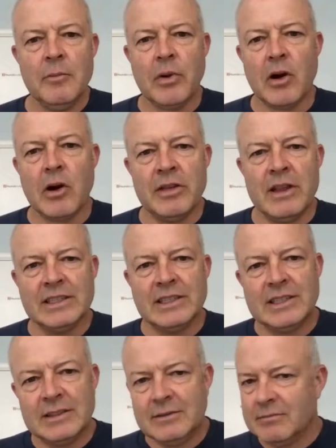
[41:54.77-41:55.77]
burn
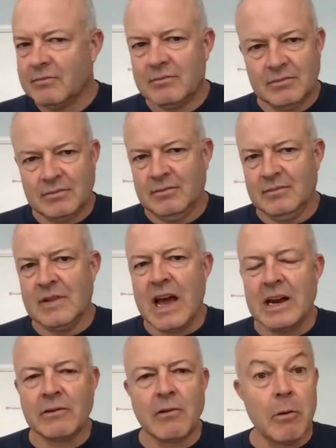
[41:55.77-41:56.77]
that's
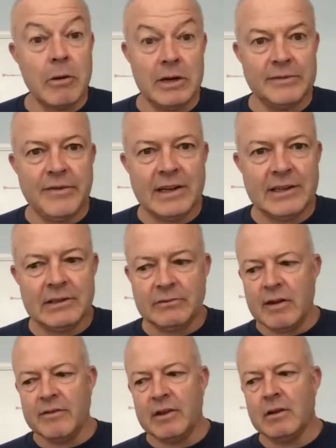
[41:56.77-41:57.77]
not growing as fast as
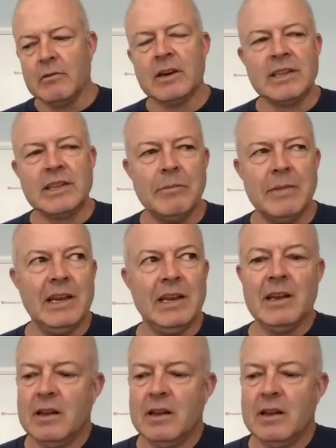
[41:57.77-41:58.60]
revenue? What does that mean?